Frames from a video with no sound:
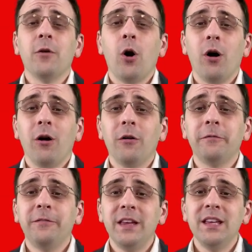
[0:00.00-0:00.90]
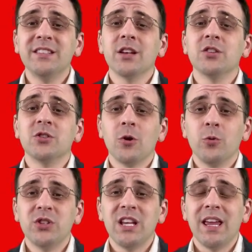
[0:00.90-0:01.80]
all fees
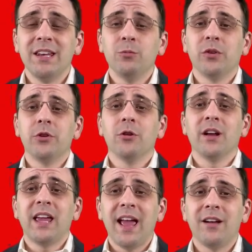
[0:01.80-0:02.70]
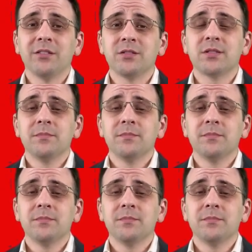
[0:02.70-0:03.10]
associated with your accounts